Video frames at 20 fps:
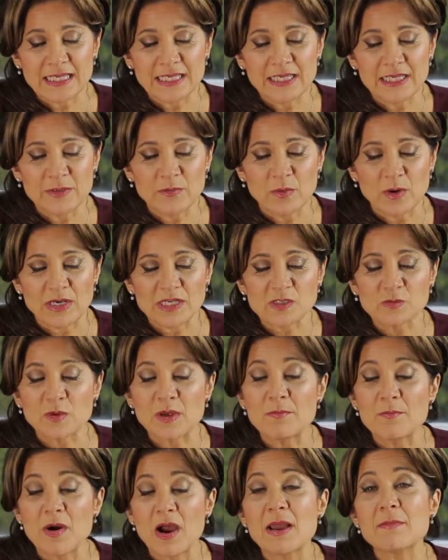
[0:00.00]
he was
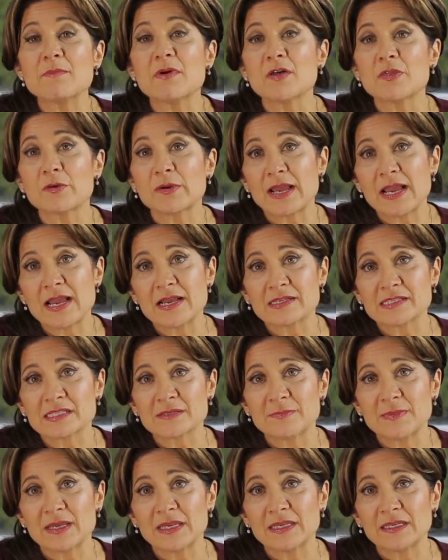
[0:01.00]
when my mother
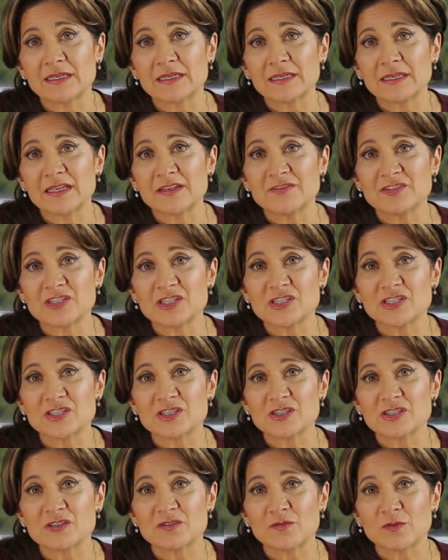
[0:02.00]
asked me if she
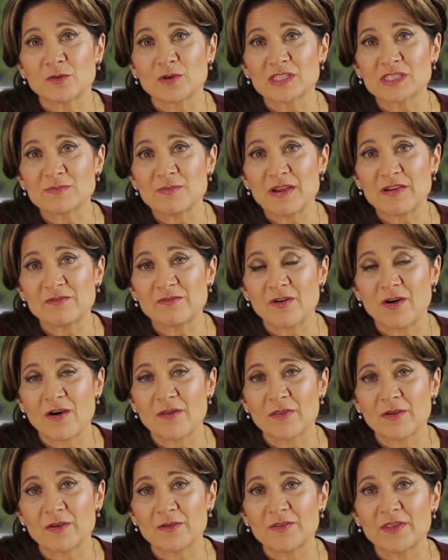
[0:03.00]
should divorce my
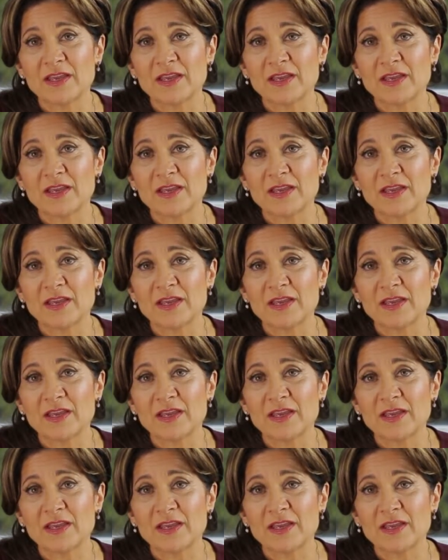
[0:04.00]
father.